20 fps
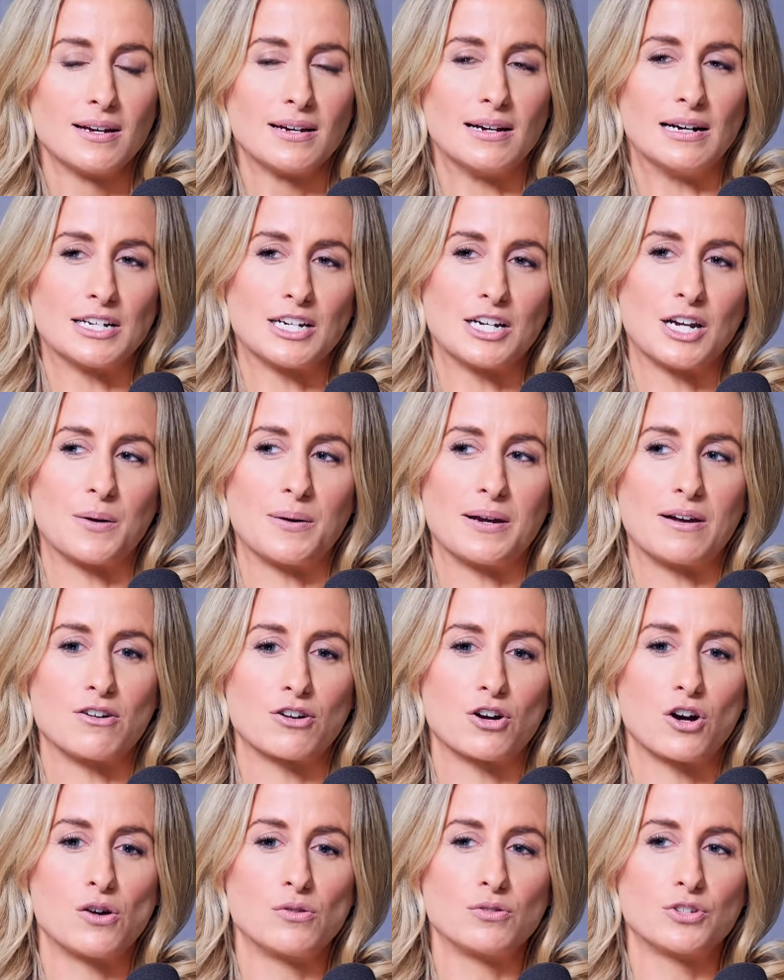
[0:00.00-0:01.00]
I don't know in our
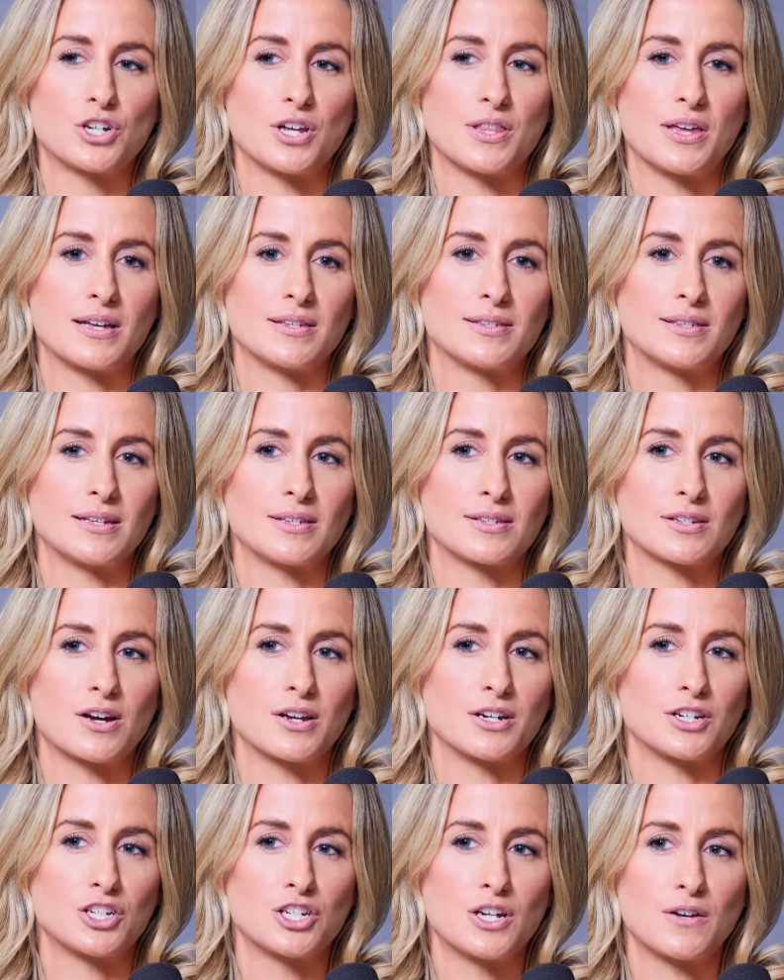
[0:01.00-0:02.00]
culture, there's this
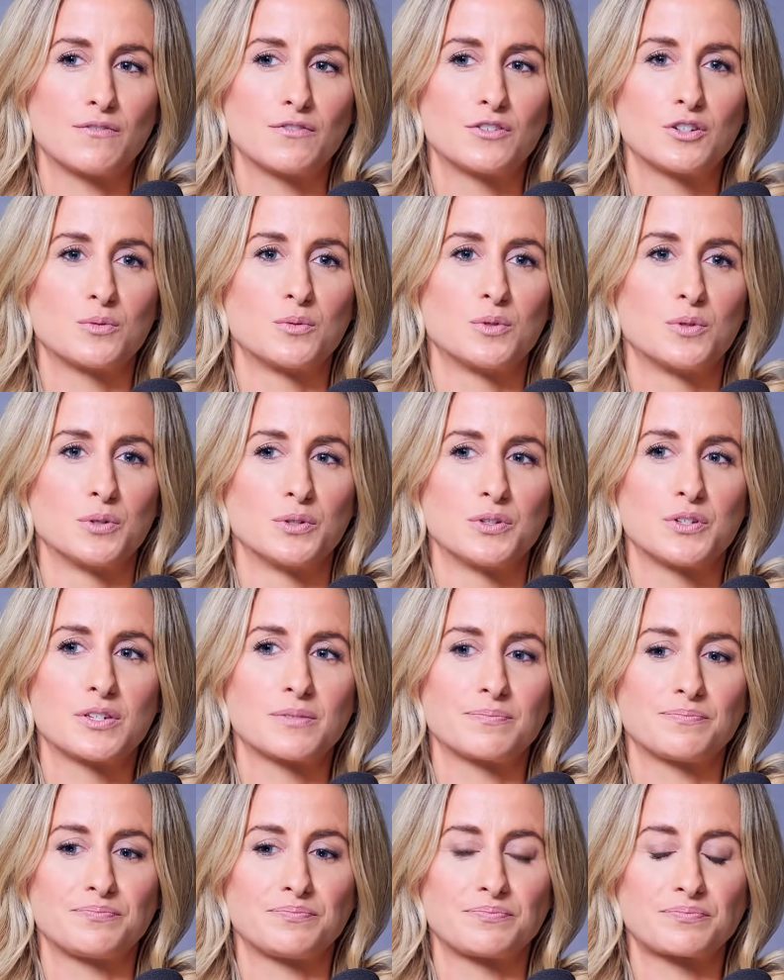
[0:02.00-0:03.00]
kind of shift towards